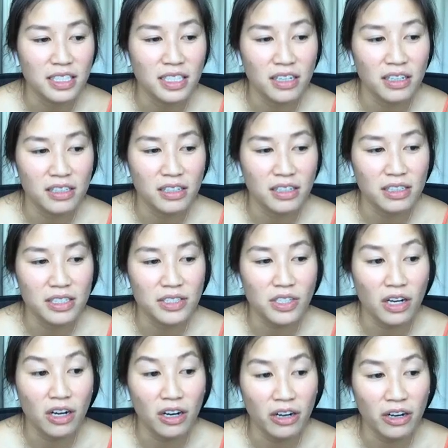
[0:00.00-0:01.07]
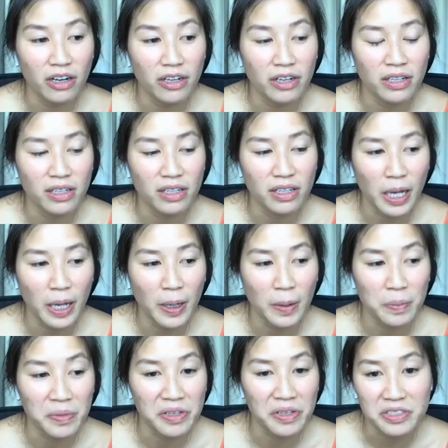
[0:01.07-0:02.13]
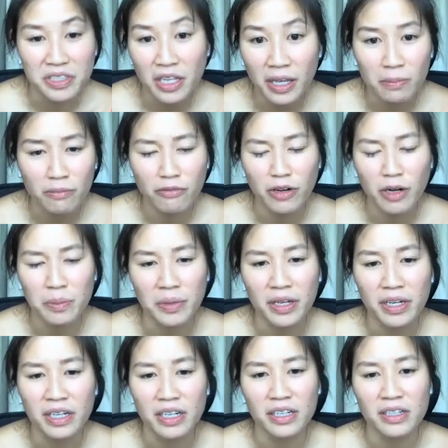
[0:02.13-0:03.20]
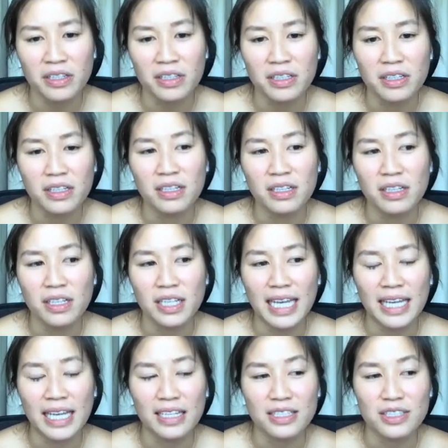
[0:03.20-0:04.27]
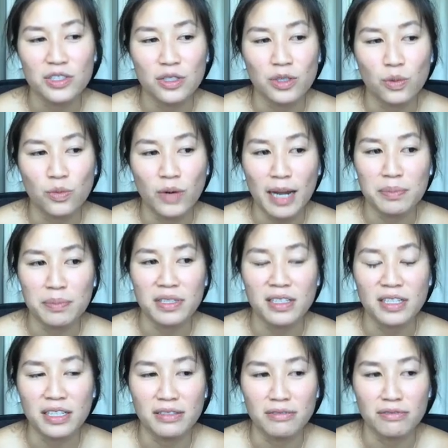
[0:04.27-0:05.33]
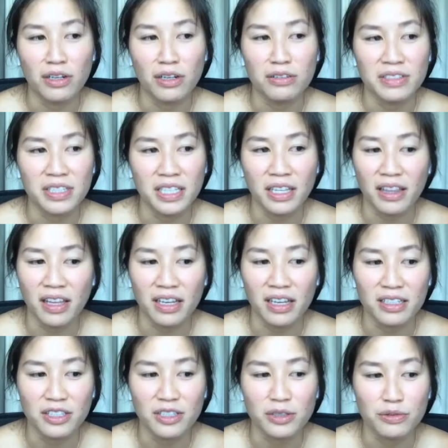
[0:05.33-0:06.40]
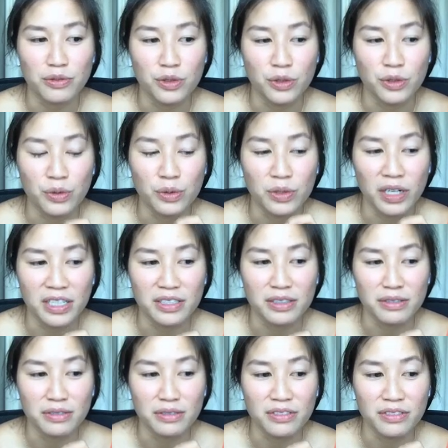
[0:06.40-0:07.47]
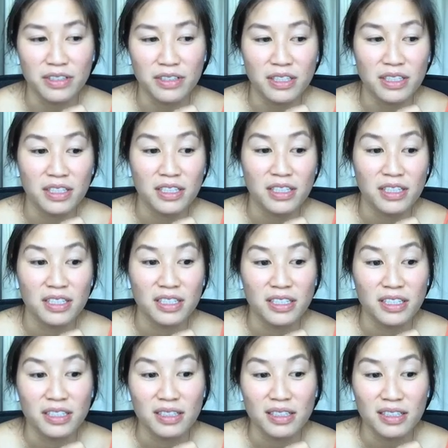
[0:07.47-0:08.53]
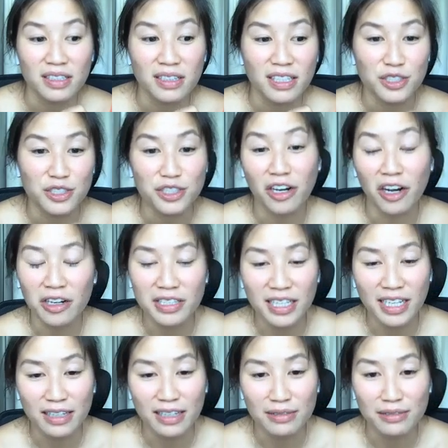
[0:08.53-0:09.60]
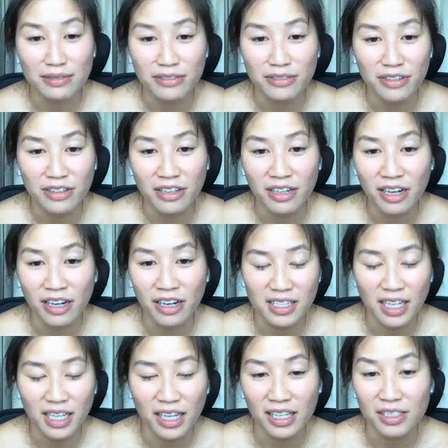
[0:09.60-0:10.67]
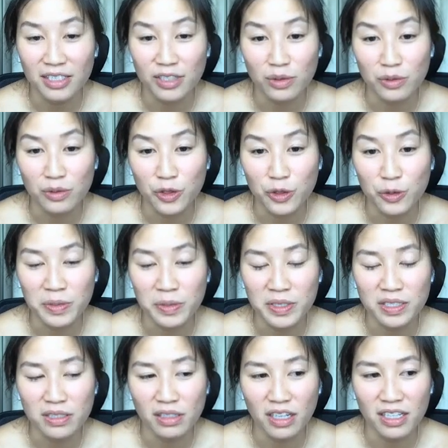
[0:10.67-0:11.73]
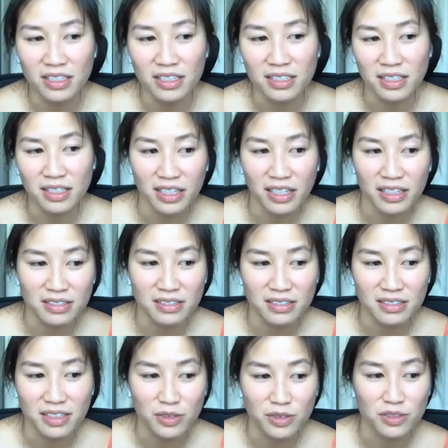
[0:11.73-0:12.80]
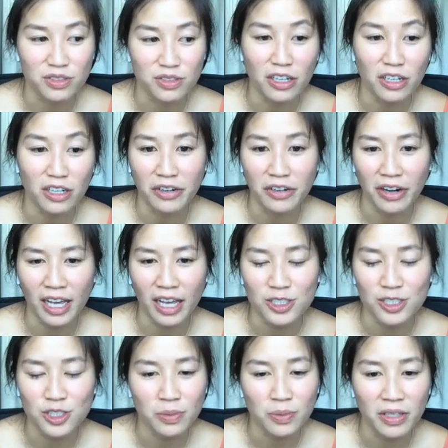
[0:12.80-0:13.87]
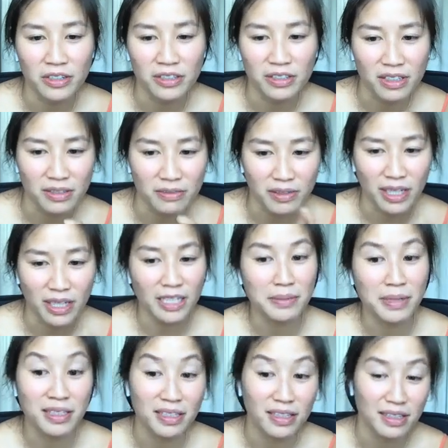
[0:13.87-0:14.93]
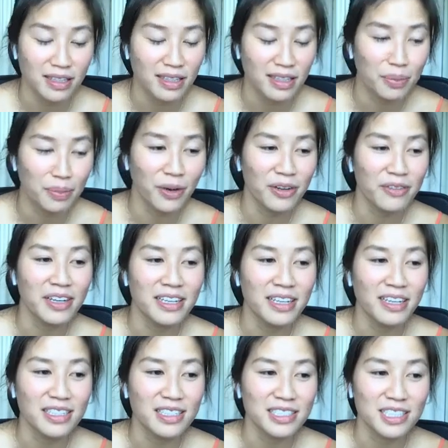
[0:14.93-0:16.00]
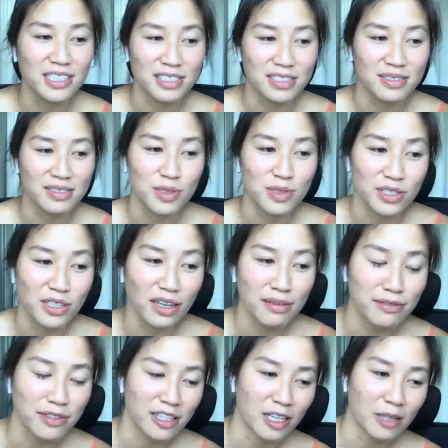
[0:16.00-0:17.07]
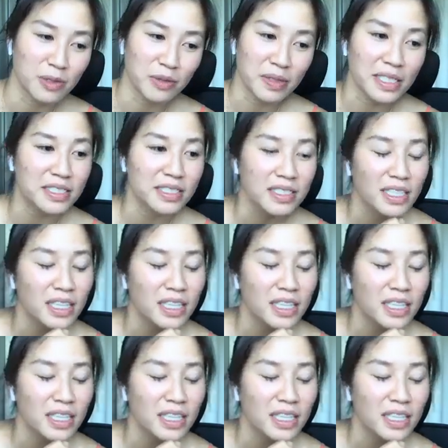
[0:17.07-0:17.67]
Hong Kong, it's hard because I am from here, and it's so rapidly evolving that if you kind of let your guard down for a hot second, you miss a lot, and that it's just harder to catch up later. And I'm kind of at a point right now because I just was gone for a couple of weeks.